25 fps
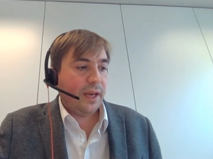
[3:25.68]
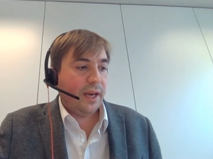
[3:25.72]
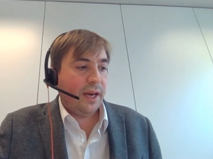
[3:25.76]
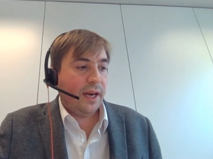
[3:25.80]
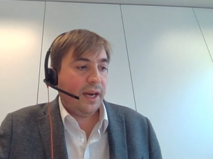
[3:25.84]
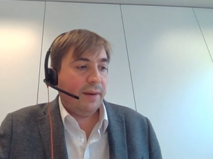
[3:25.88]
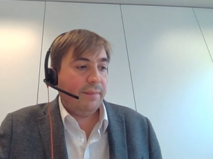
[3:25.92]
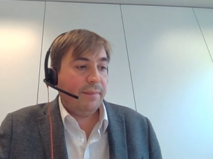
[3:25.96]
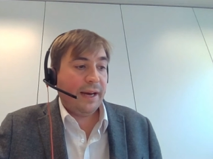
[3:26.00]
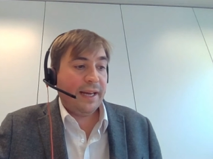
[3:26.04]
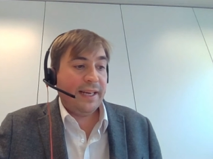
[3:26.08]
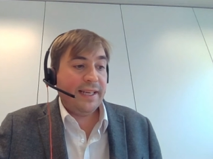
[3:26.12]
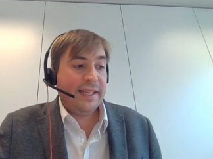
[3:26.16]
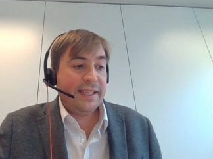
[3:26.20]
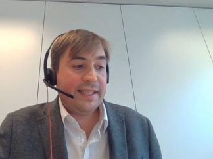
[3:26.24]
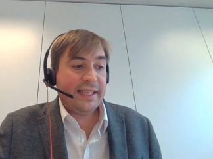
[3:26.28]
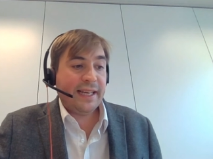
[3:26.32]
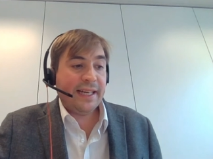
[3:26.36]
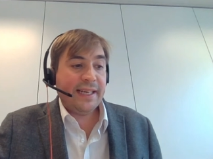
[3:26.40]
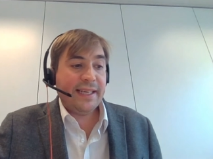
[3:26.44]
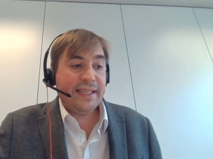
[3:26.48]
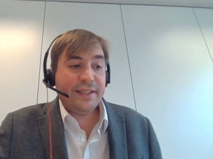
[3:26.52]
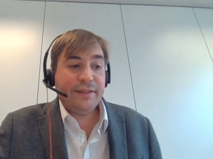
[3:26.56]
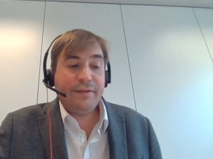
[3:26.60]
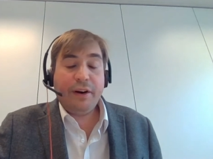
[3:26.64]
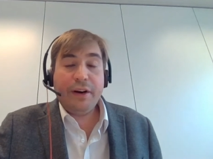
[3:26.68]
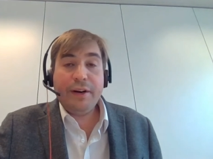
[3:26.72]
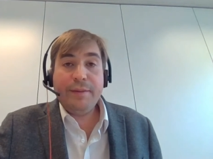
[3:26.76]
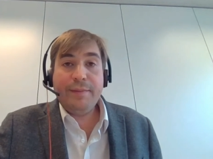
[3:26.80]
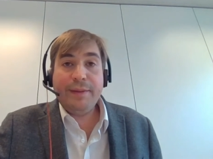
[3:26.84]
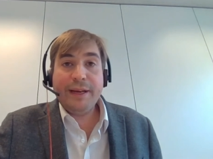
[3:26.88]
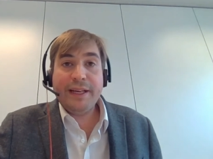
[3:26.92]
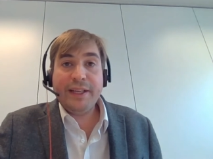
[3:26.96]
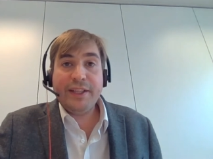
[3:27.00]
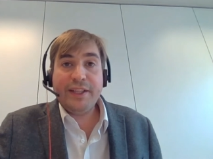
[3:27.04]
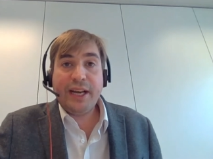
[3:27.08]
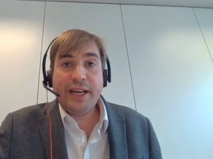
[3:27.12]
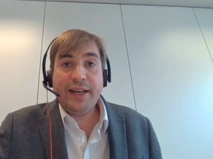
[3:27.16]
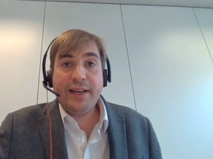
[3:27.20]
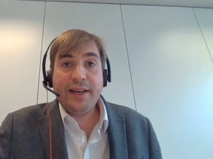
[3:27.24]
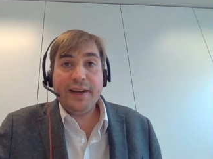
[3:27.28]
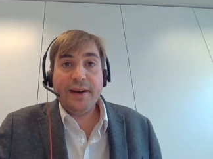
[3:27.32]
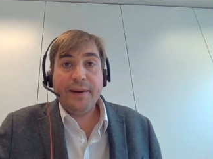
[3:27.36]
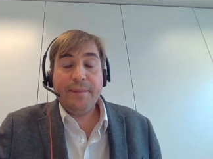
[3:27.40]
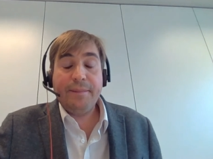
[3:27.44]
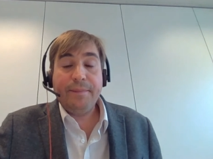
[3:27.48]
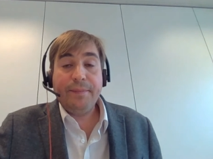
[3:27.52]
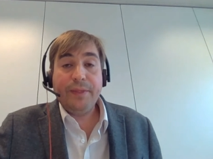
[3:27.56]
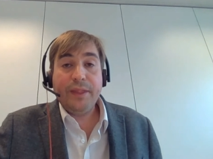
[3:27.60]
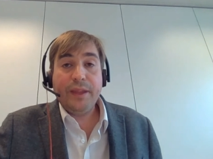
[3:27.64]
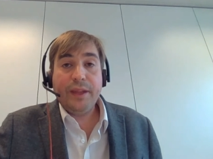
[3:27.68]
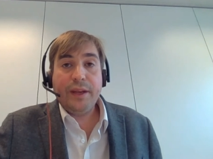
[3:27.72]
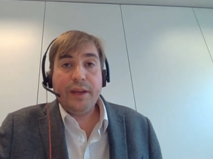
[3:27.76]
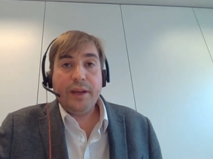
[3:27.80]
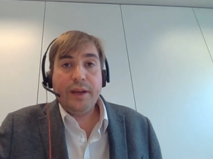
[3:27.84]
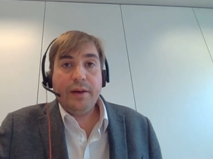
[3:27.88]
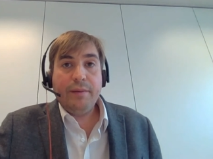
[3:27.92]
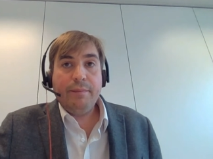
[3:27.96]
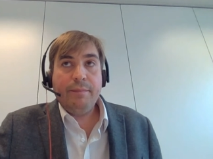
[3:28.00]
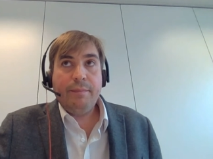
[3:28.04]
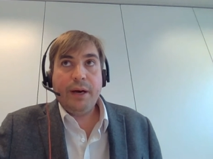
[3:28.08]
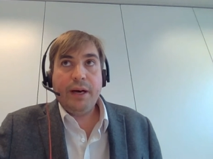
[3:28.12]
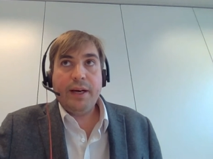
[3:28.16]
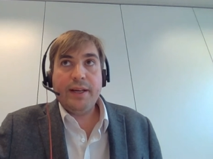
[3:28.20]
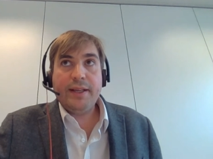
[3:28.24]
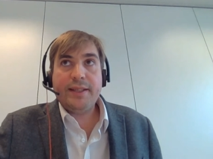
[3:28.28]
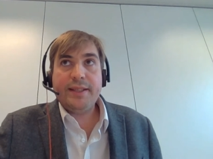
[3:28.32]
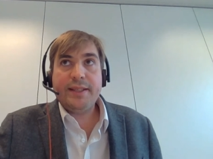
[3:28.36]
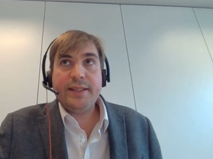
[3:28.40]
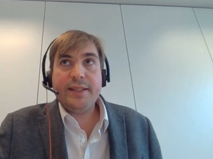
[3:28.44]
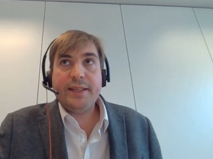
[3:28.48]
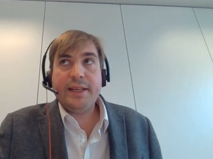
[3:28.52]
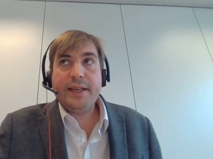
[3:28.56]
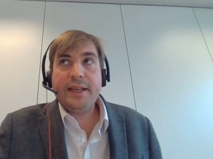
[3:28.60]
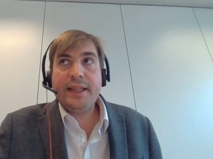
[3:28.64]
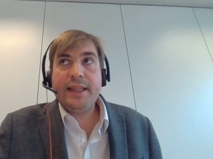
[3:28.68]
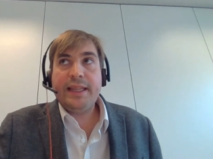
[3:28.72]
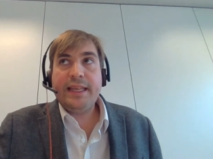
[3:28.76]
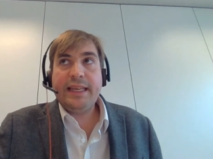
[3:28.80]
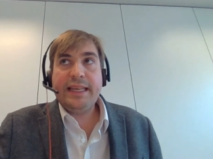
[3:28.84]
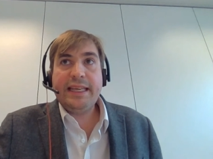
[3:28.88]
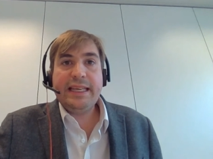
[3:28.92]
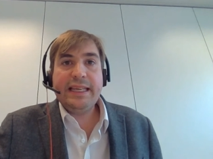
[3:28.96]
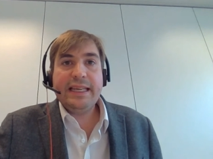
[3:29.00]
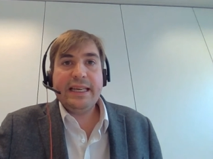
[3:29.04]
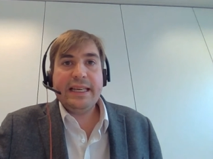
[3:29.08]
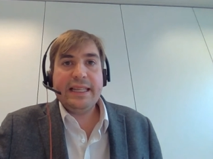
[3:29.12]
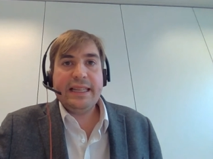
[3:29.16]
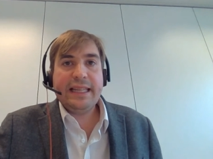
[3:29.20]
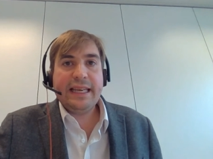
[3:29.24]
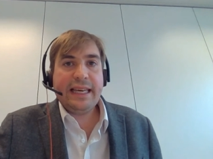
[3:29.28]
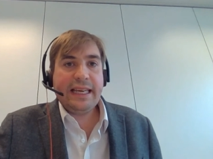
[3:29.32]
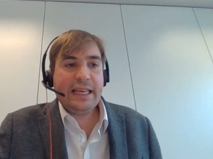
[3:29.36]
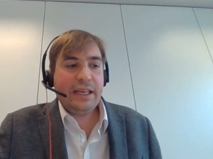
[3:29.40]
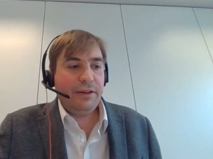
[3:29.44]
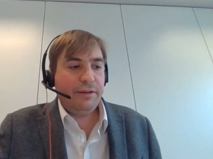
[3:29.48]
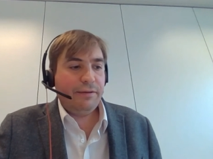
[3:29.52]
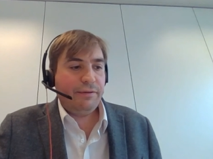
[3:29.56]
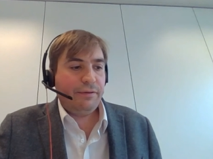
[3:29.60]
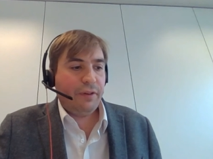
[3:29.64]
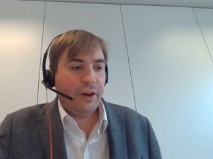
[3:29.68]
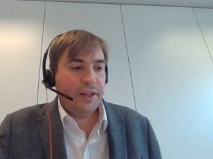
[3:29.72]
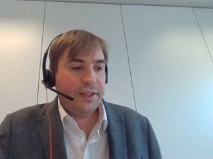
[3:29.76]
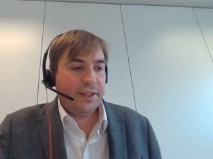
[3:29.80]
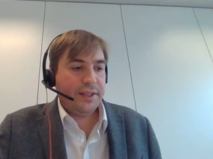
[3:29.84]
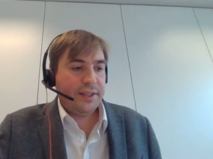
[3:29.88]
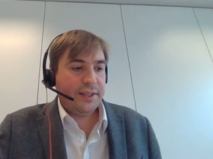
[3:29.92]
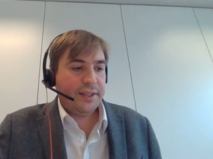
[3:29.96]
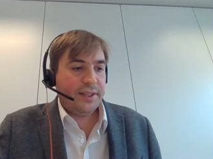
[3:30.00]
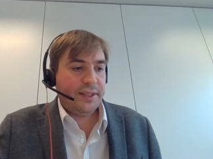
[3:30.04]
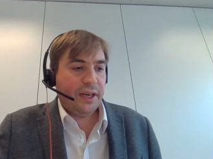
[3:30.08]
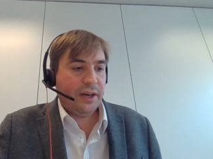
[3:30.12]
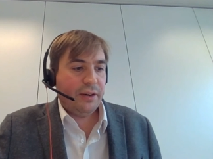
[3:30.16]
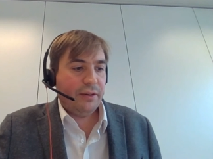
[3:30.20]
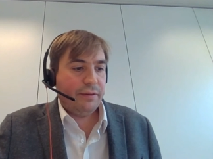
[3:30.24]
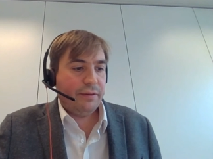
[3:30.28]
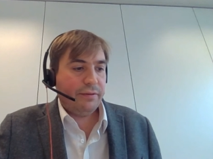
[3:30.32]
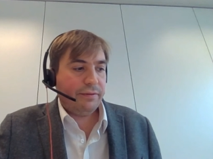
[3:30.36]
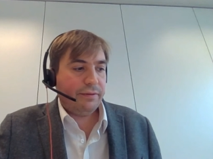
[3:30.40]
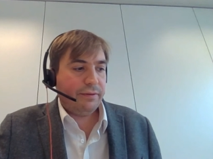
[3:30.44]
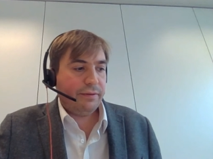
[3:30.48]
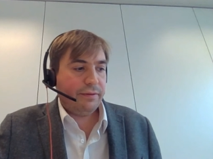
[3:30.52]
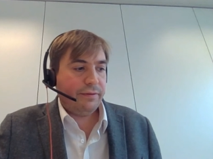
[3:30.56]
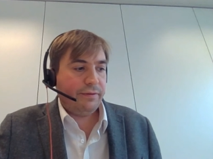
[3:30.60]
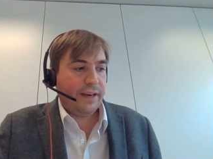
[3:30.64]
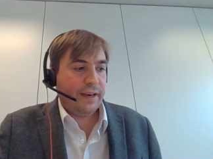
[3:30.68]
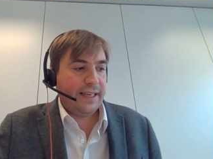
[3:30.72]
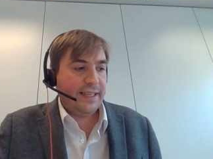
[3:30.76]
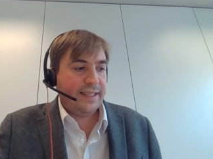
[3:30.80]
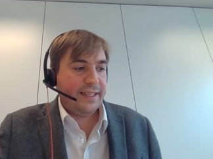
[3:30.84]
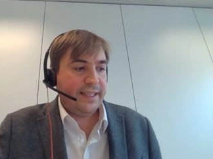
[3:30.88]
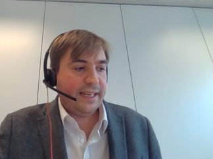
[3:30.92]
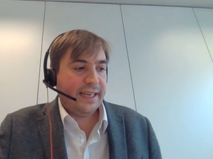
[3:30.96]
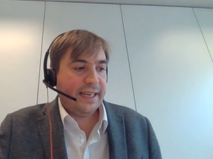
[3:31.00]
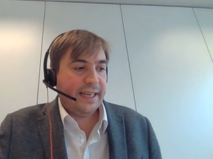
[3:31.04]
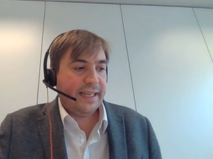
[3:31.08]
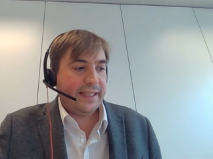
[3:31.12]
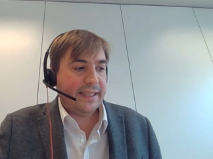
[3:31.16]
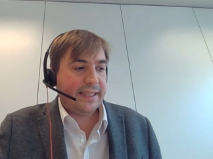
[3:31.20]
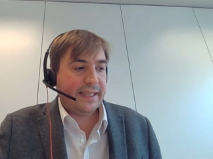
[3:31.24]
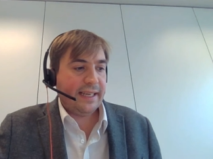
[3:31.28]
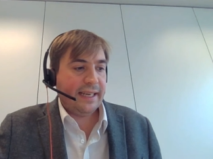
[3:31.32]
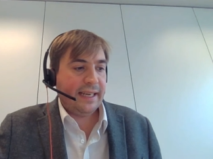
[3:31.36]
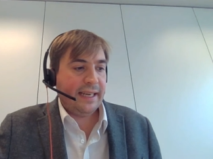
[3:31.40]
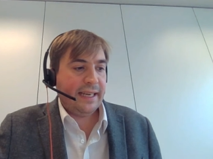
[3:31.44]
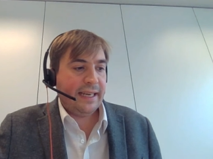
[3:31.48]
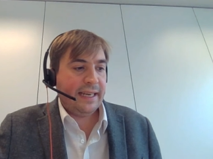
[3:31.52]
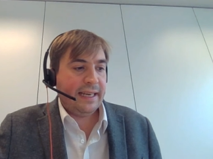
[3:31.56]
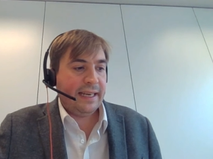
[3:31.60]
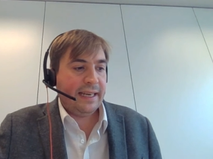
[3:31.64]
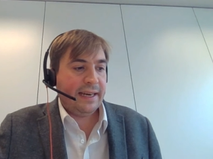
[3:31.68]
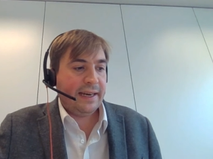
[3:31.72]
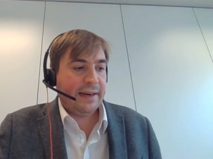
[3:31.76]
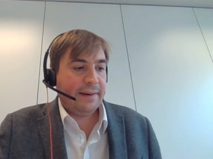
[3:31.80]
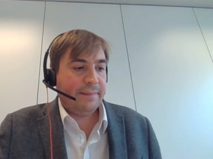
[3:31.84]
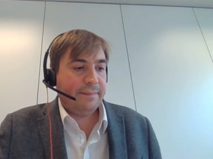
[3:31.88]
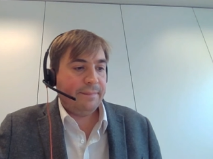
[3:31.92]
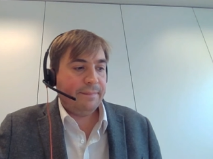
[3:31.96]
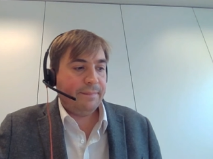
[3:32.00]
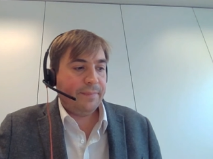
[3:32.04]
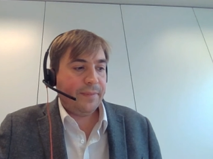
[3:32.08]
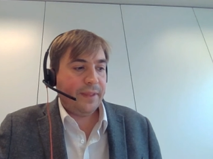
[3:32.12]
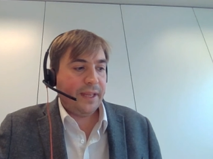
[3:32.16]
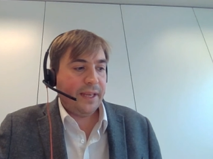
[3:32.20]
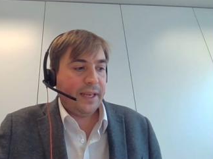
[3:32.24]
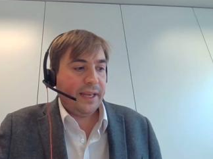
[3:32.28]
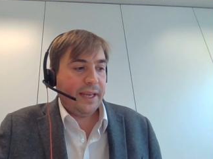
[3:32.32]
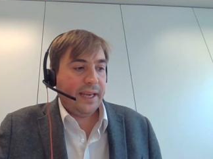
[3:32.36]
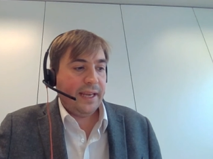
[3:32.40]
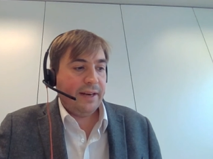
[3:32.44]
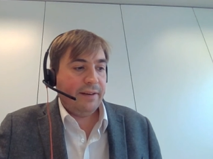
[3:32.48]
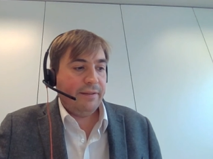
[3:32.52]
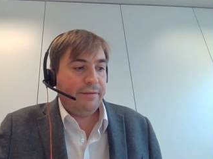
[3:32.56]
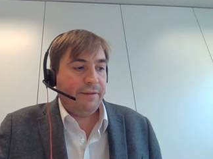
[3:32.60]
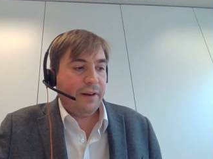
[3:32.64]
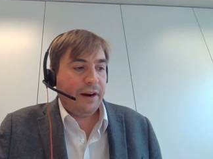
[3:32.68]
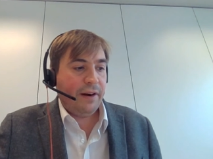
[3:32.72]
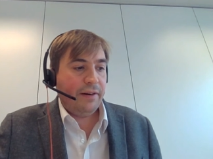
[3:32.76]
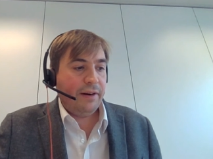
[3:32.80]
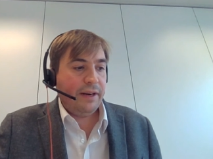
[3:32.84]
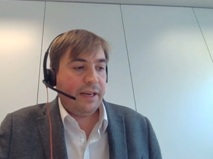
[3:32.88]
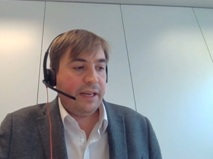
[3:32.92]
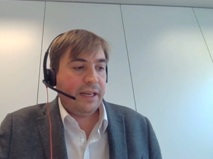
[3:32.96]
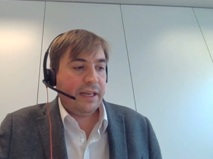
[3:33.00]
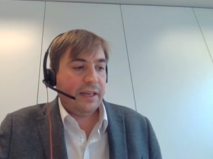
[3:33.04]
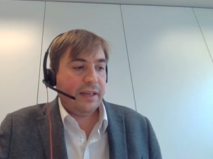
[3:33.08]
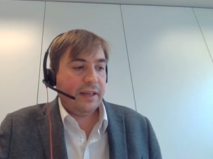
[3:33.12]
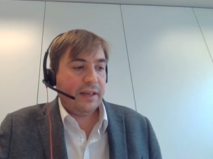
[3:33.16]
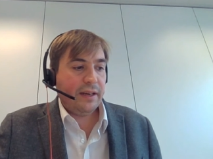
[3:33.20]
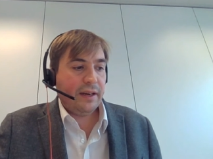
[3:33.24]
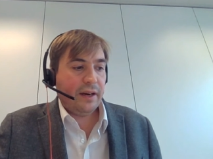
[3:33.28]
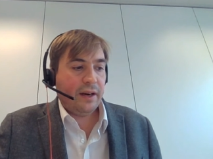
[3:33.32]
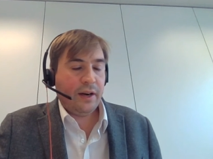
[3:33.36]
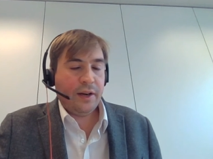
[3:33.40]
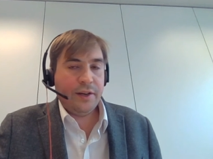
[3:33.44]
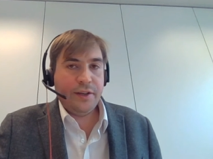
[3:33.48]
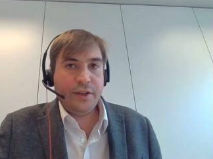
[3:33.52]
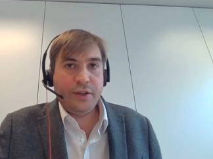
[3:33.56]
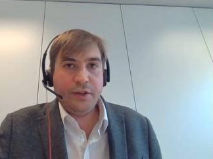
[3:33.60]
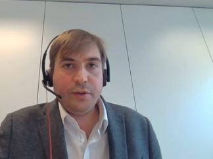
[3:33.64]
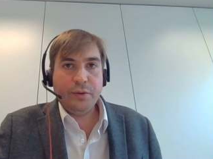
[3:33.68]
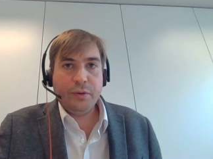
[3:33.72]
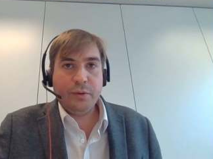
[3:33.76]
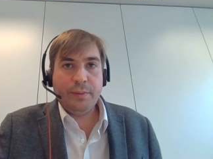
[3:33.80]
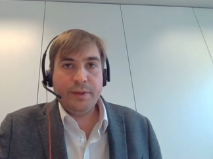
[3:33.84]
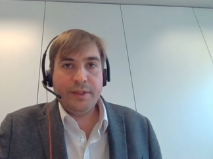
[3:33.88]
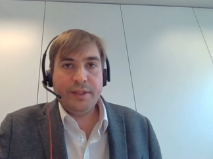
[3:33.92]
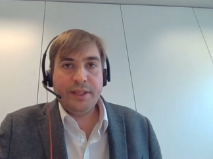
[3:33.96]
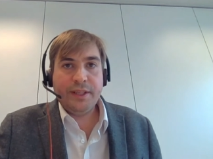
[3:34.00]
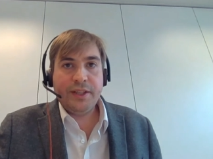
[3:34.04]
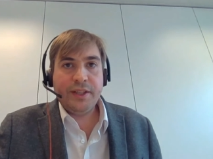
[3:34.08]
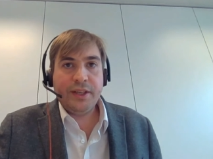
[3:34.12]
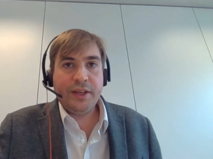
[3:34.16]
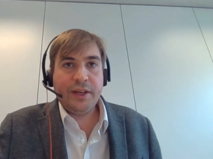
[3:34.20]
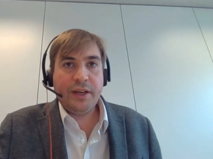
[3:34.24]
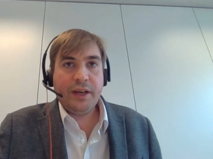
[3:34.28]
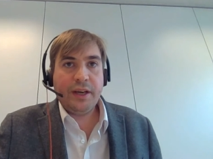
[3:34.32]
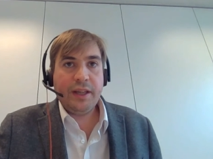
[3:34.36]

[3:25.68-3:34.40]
um, and it's and it's a very big agenda. But the the EU finds itself facing it in um, in a very unusual position.